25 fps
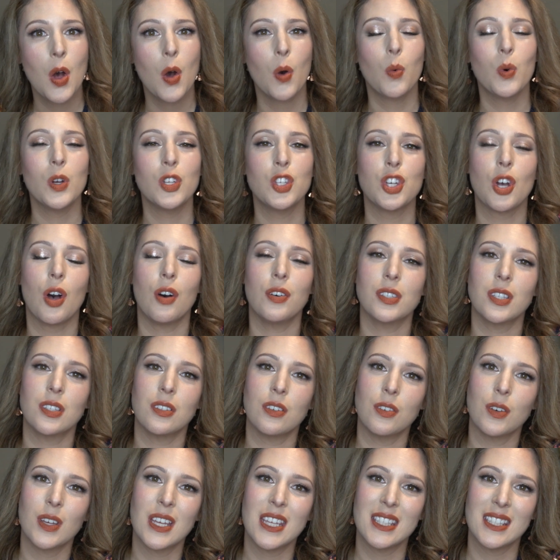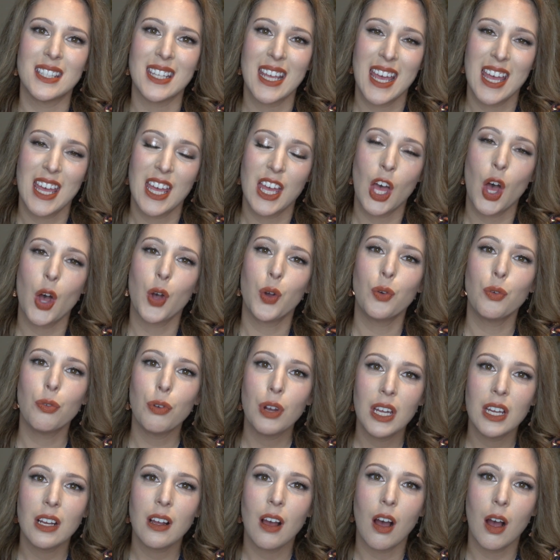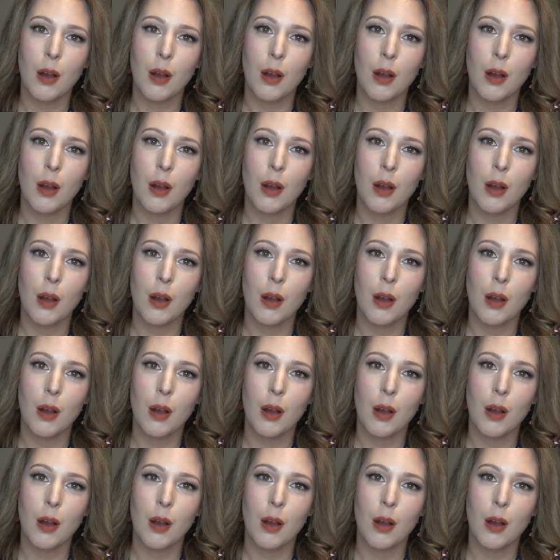which also is a great